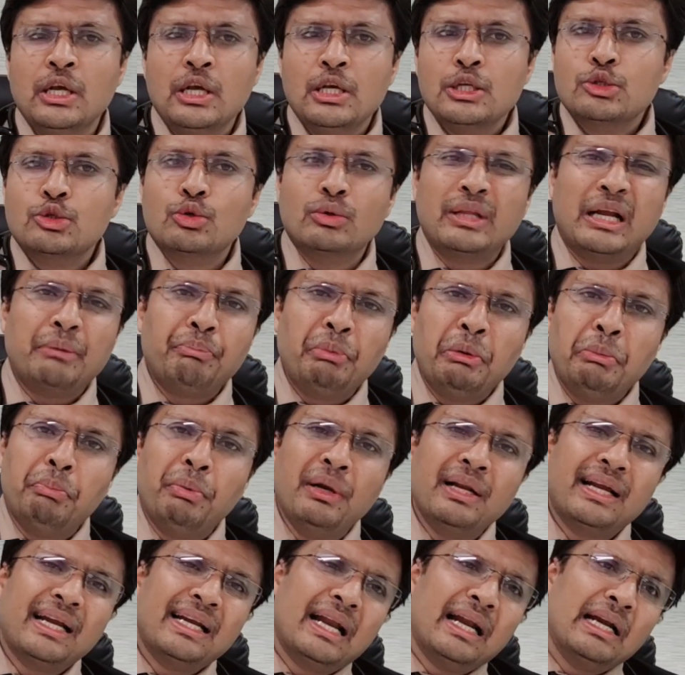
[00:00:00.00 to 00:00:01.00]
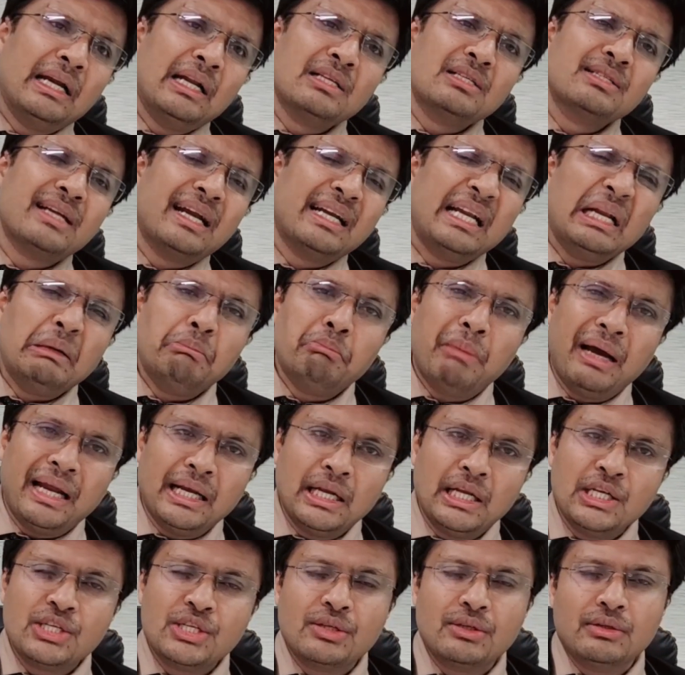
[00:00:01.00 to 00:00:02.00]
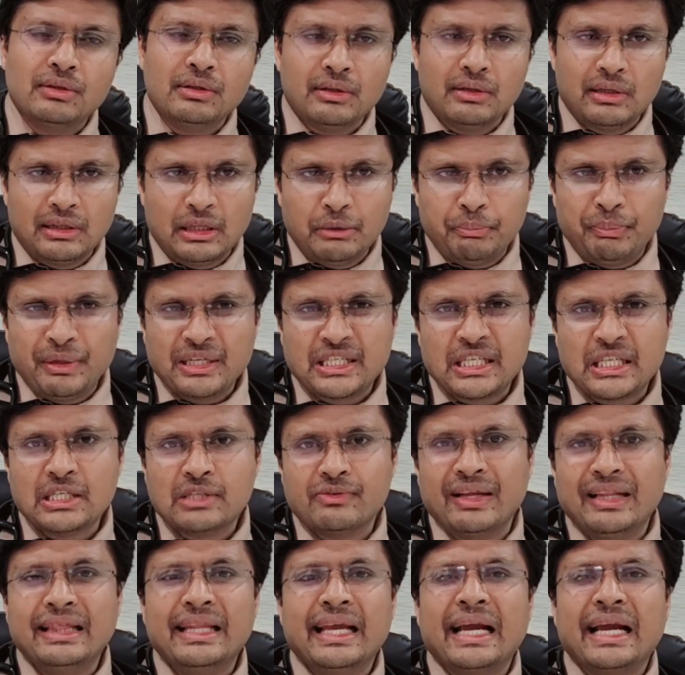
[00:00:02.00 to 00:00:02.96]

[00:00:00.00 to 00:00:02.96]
so that people can understand and manage the patients well.